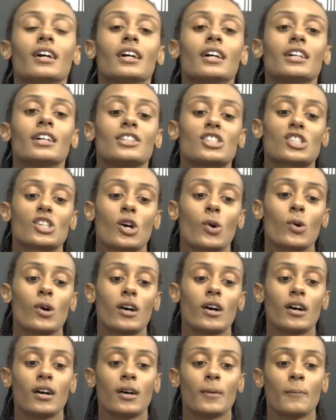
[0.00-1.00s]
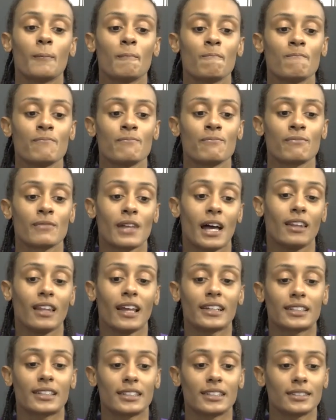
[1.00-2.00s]
So I
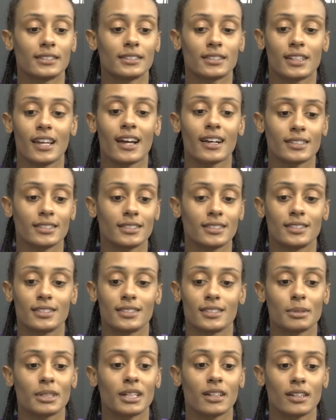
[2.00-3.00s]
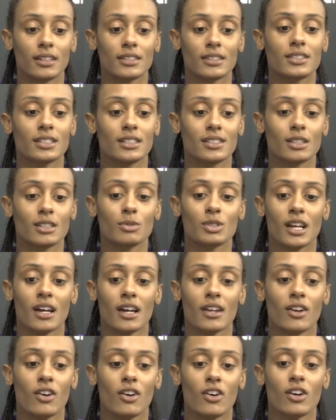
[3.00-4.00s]
like it. Yeah, because in the beginning of the season, it was kind of
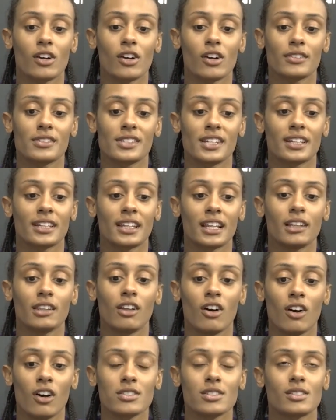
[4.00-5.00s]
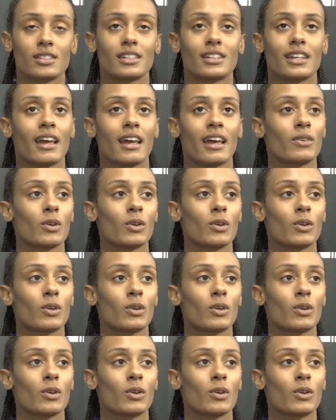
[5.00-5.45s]
hard taking that loss and then having to wait